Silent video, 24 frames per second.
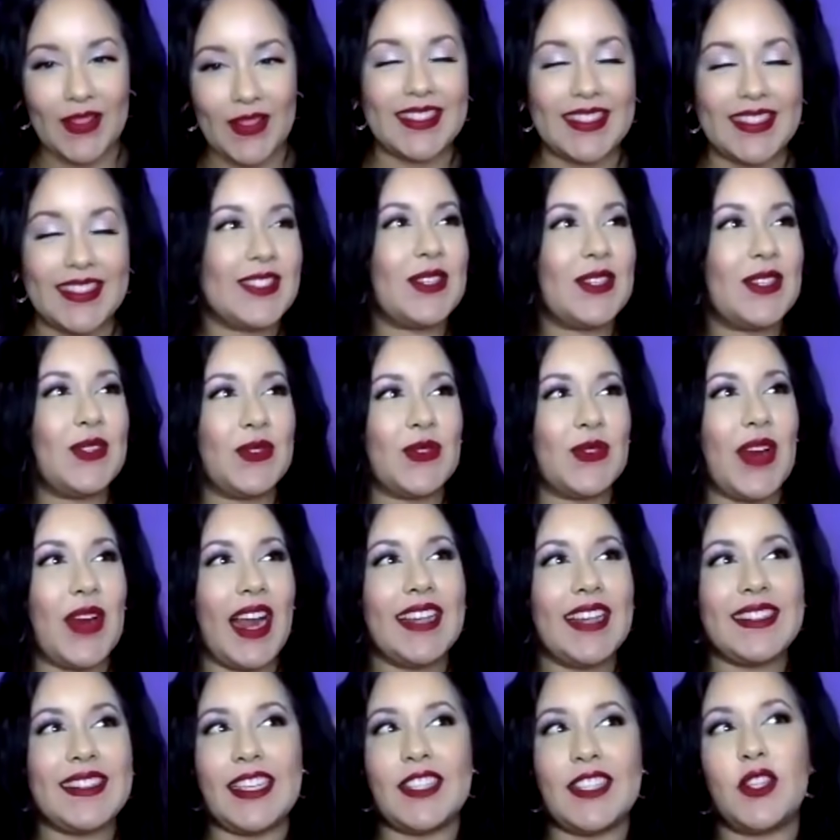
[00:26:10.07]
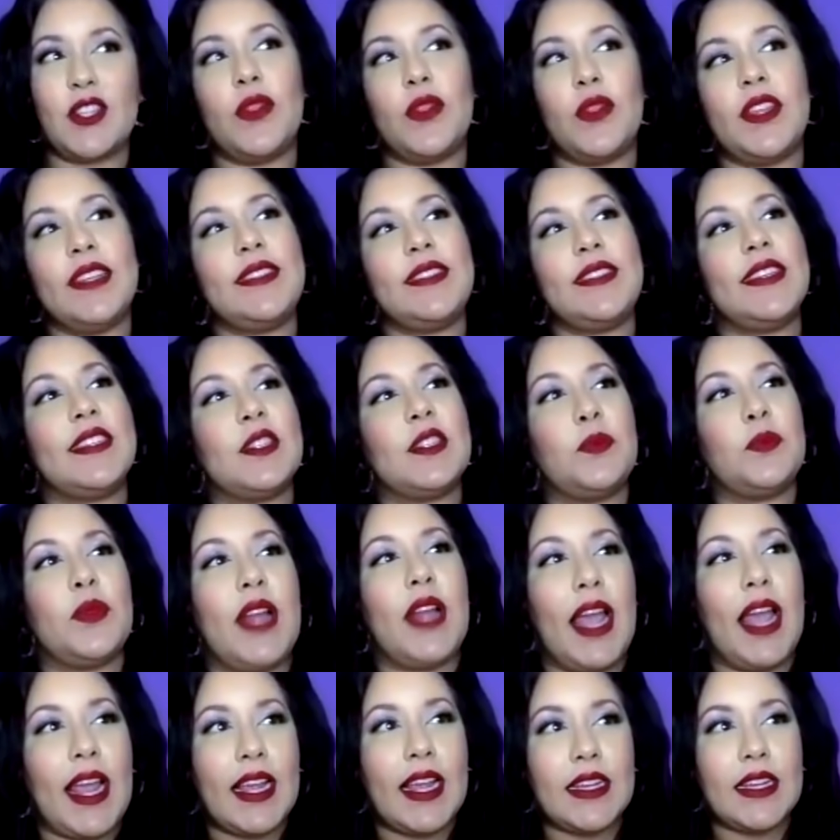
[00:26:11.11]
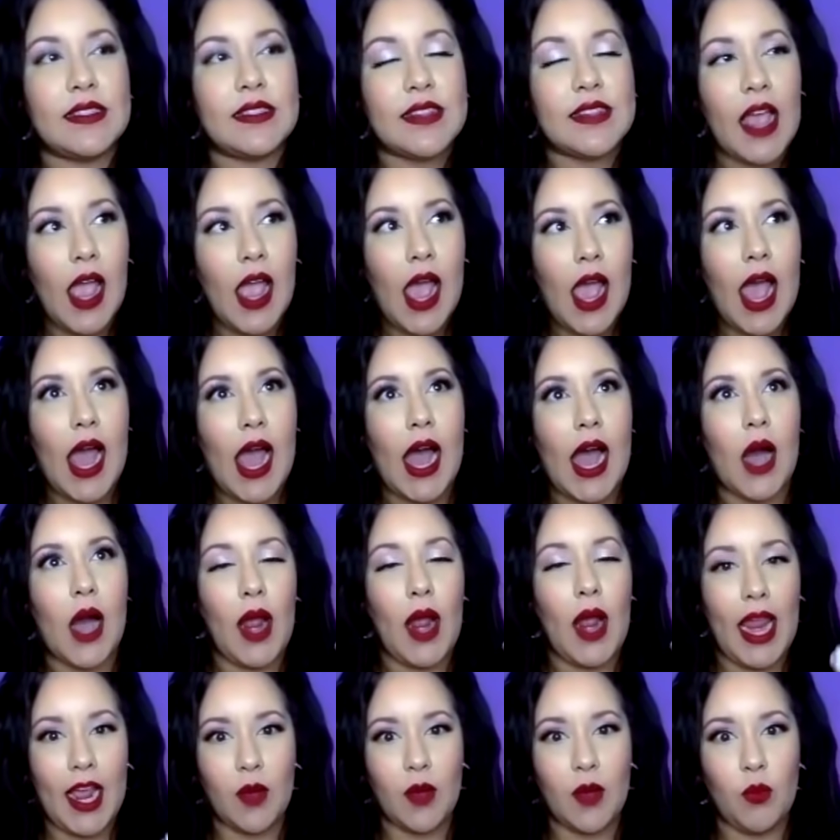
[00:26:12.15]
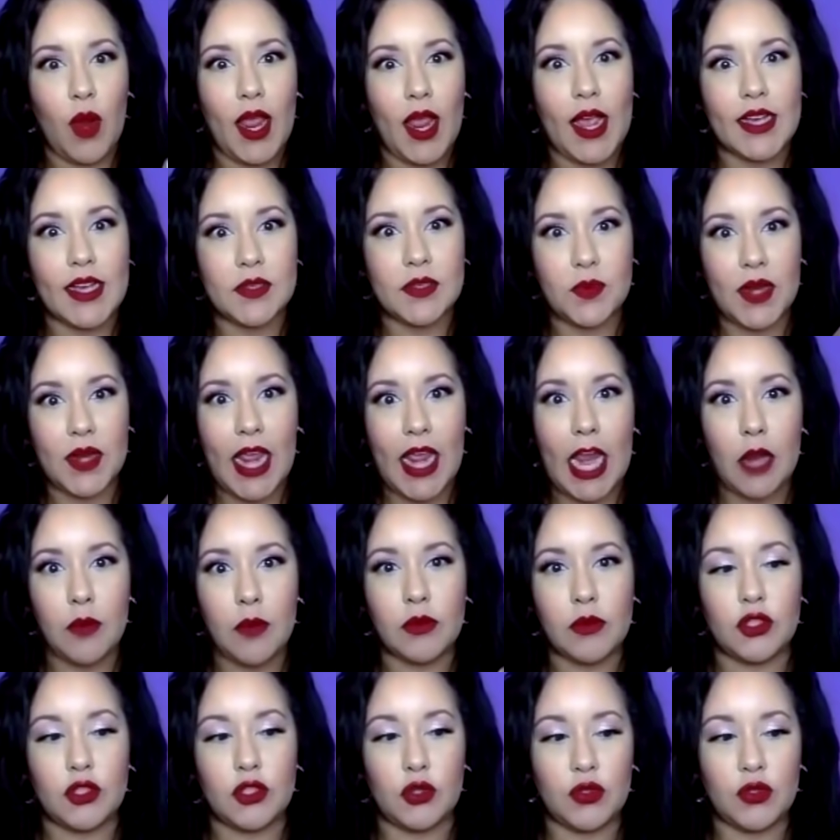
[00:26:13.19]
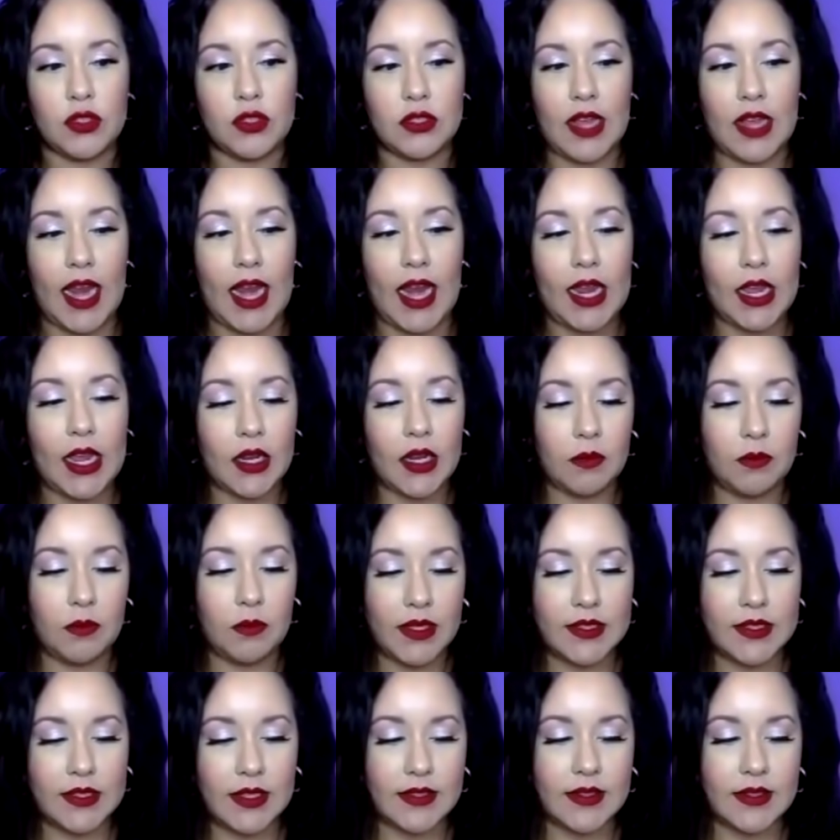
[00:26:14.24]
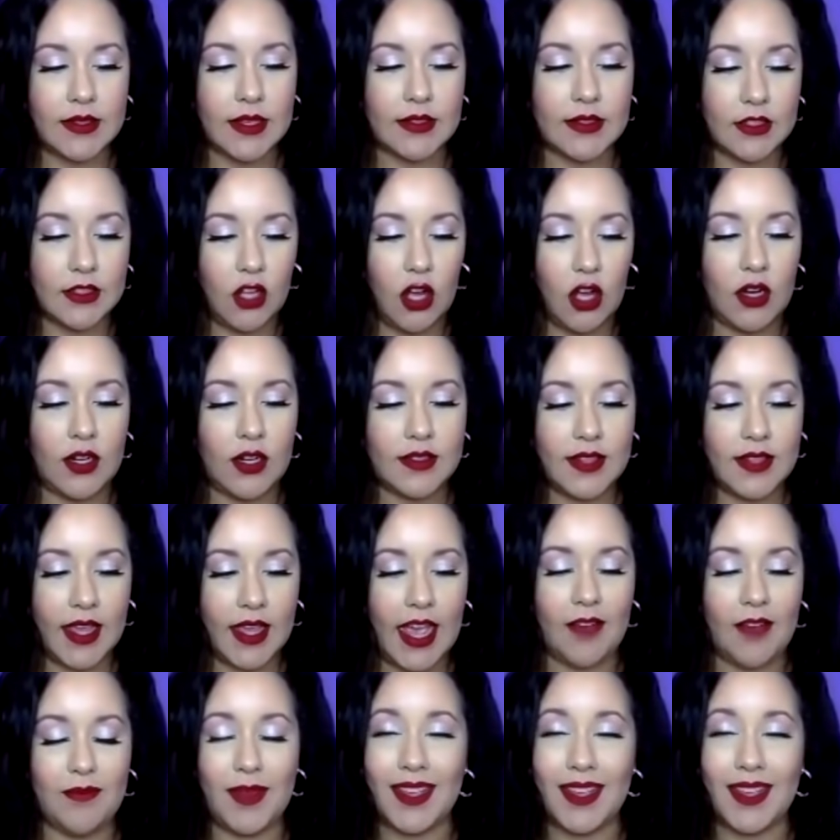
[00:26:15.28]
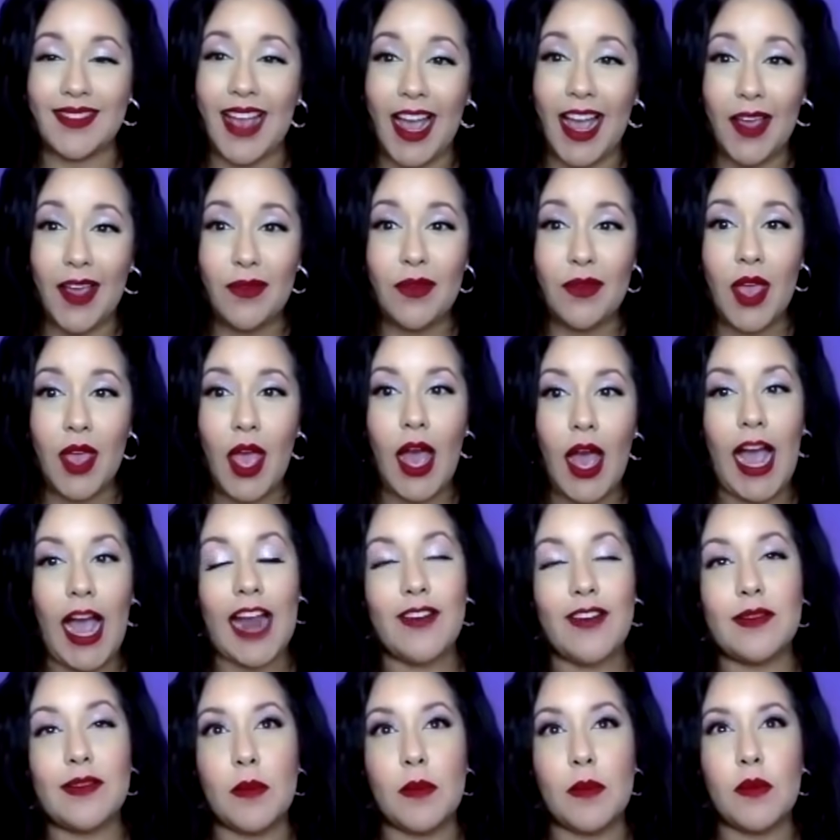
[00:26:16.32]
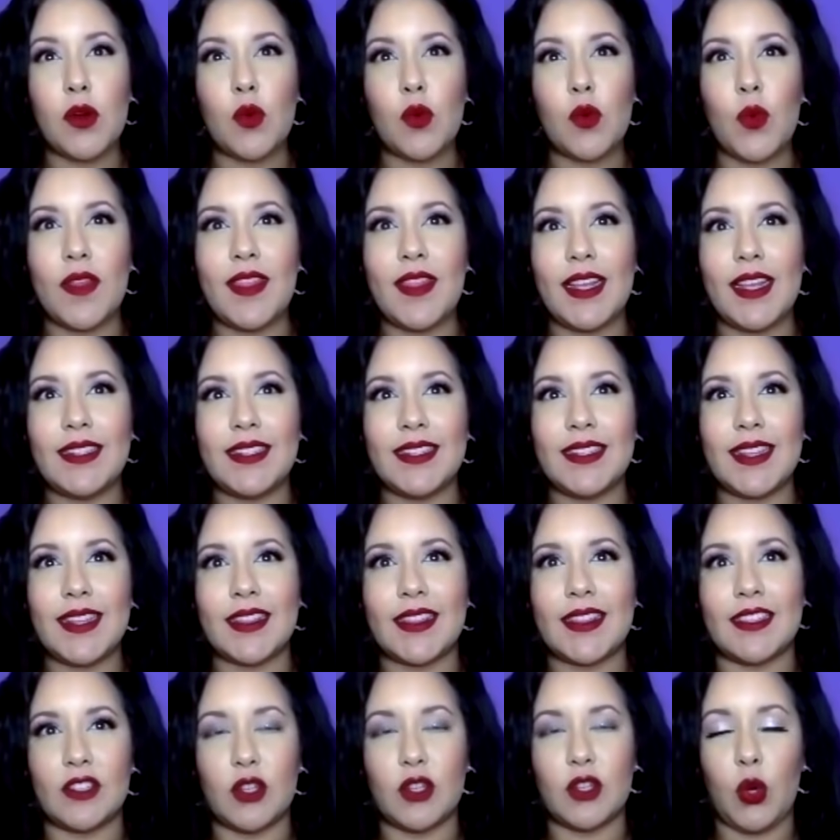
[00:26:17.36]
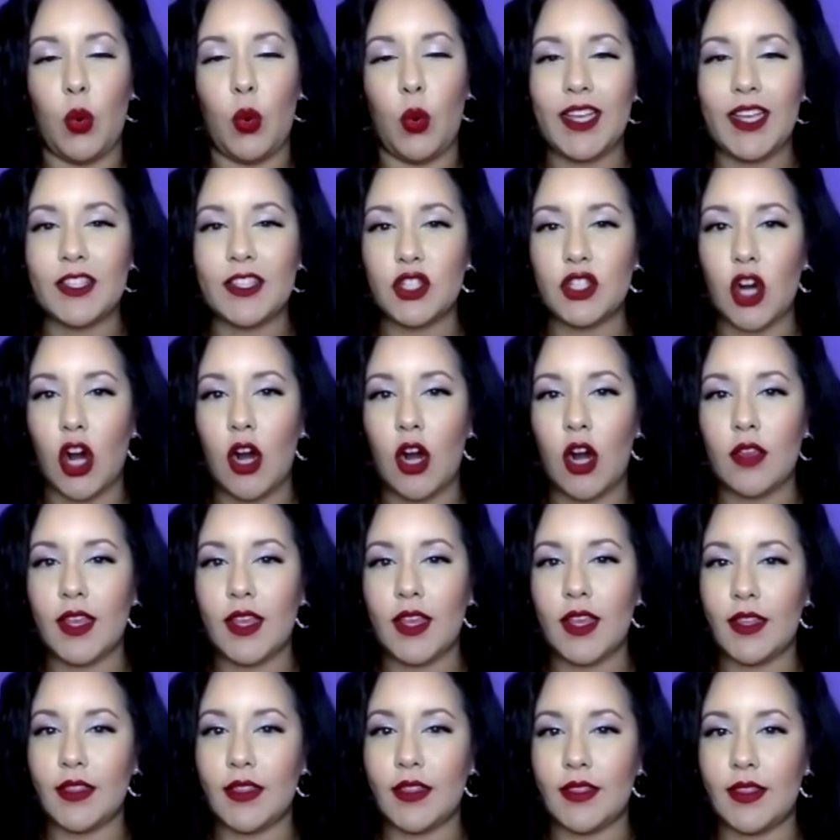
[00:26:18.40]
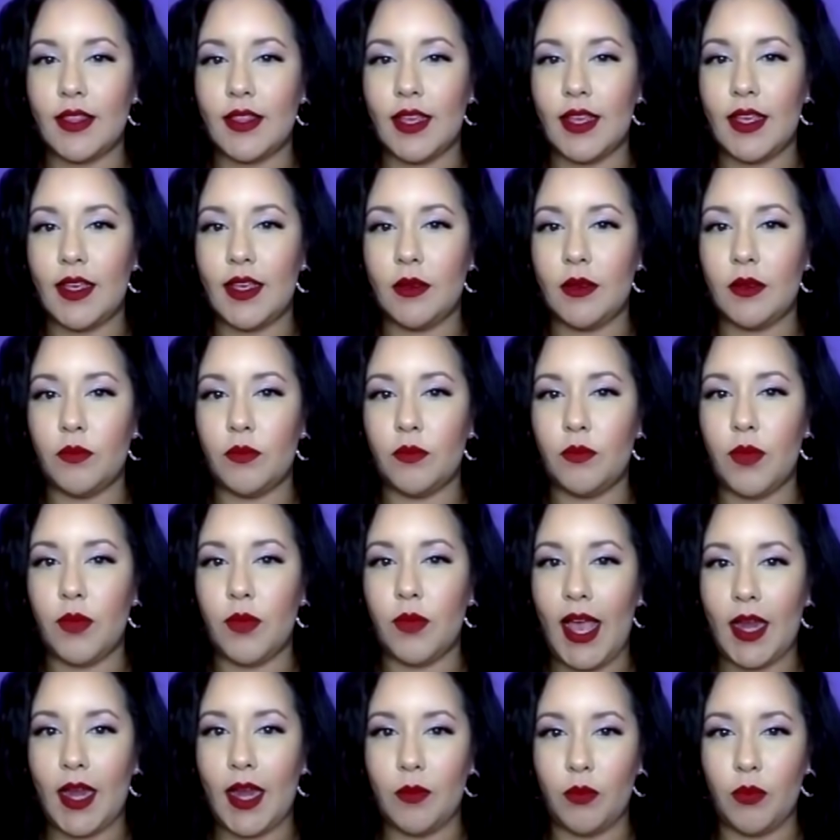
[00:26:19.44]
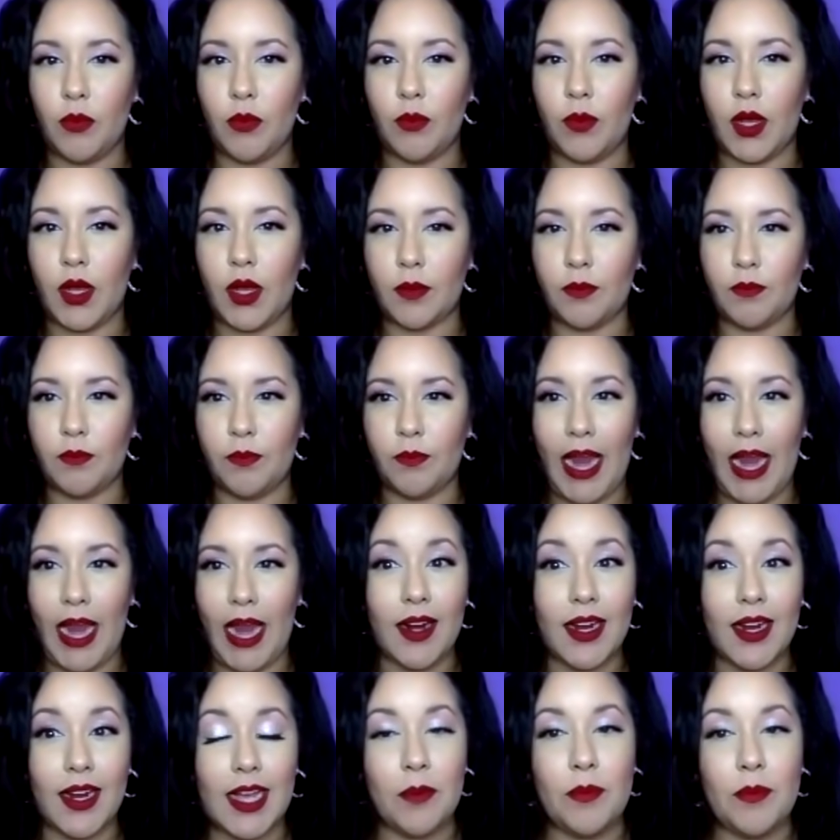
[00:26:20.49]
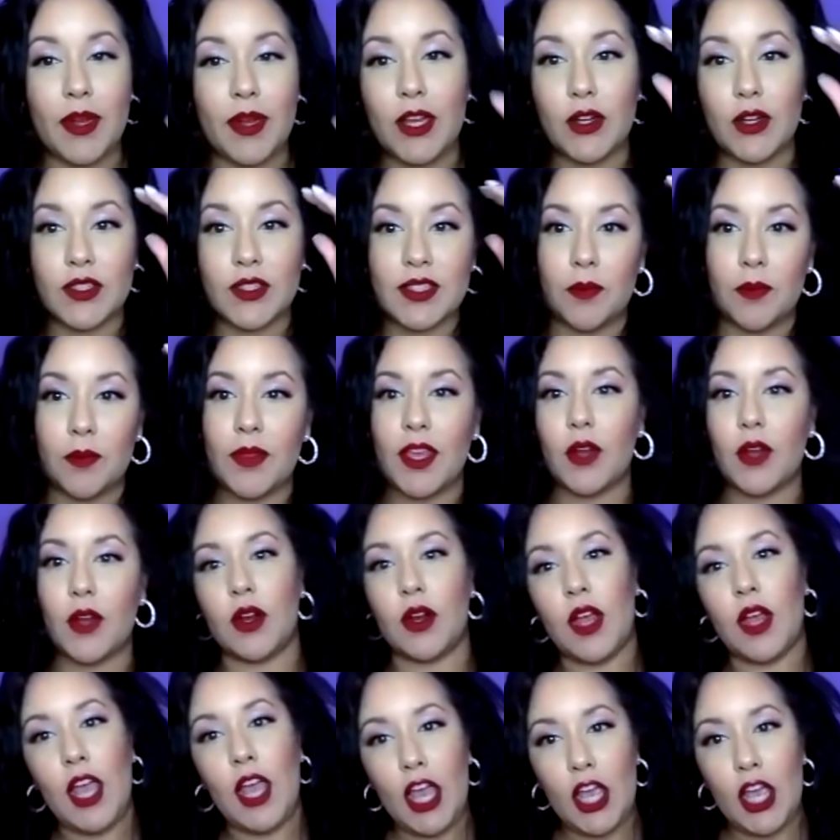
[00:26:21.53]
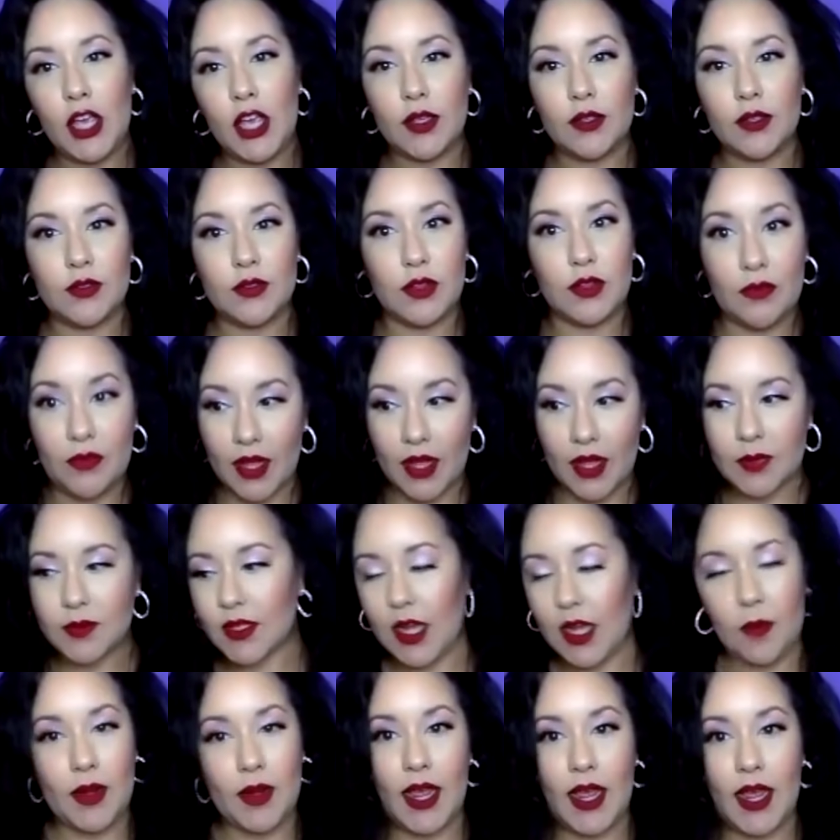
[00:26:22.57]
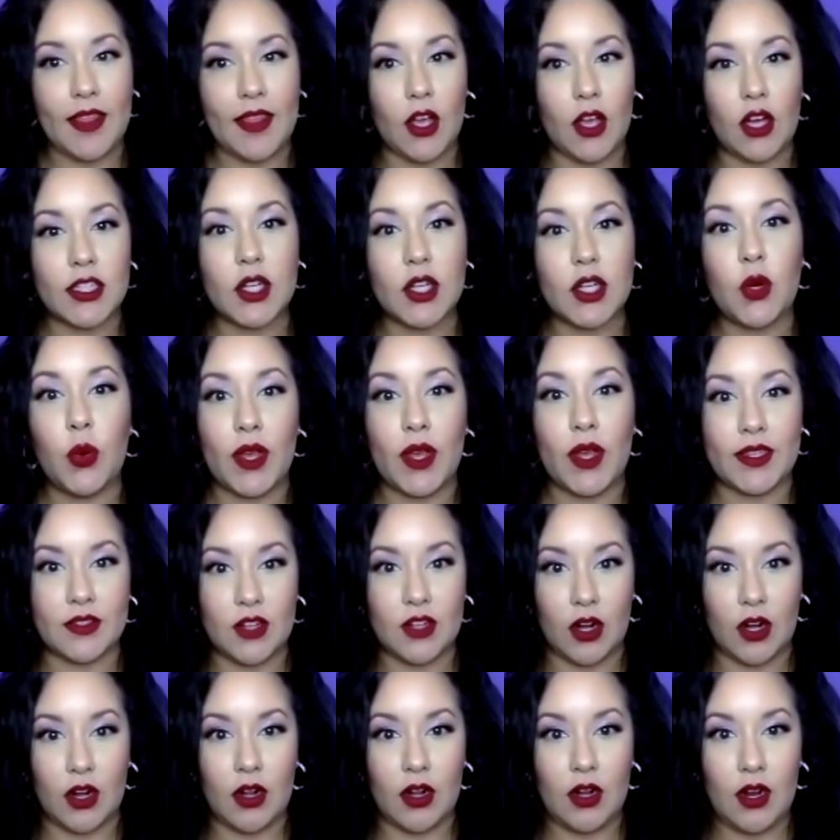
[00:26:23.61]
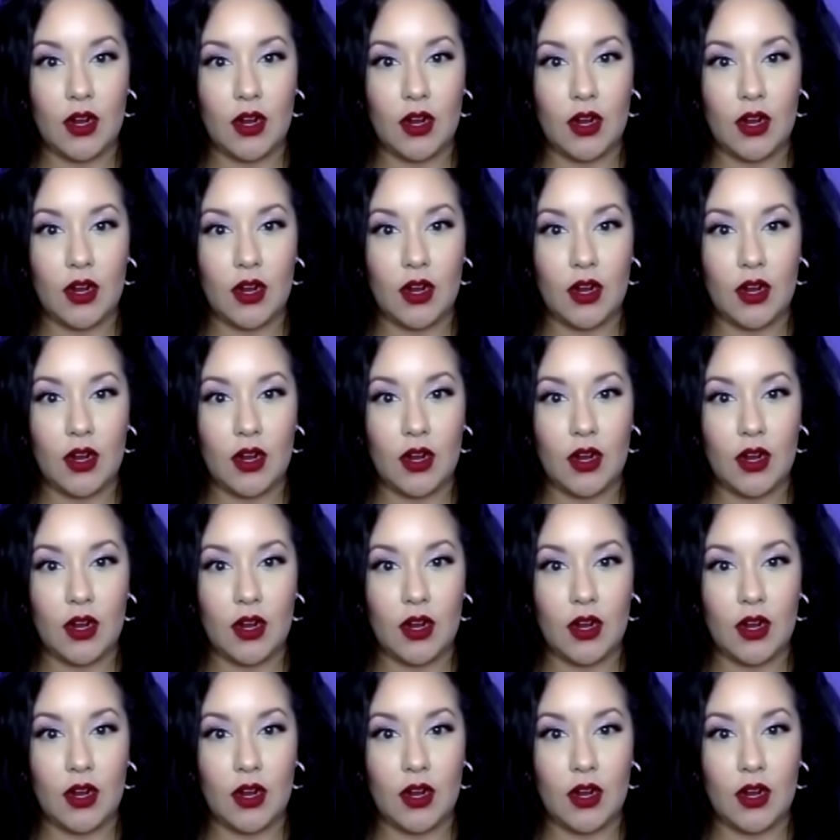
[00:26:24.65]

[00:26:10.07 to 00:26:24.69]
This is crazy. So this explains how Amway has been able to stay in business as long as they have, because I remember when they did like this quick start, they had a parent company or something, or developed a company, and they called it Quick Start.